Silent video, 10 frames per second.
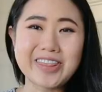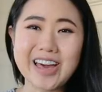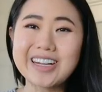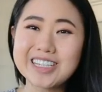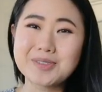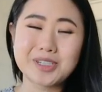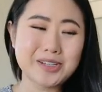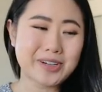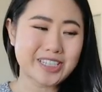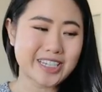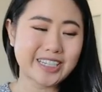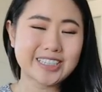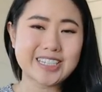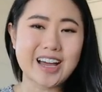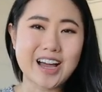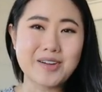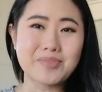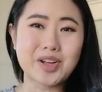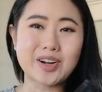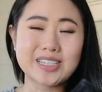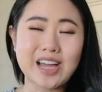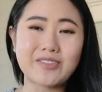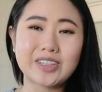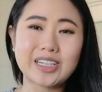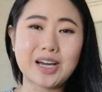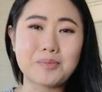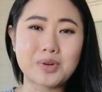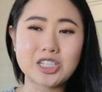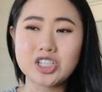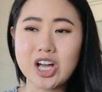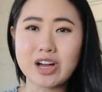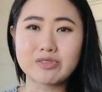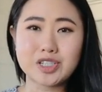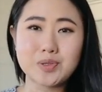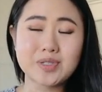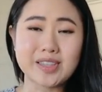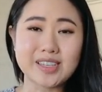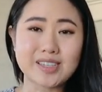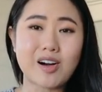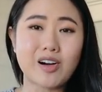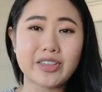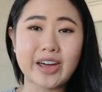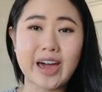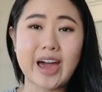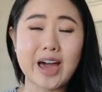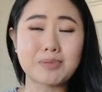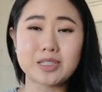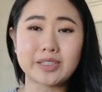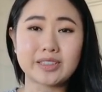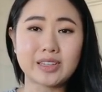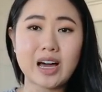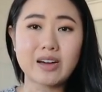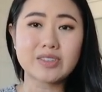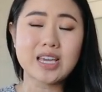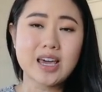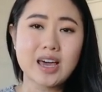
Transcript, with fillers: that is pretty much it. There are definitely a bunch of shoes in this haul that I absolutely loved.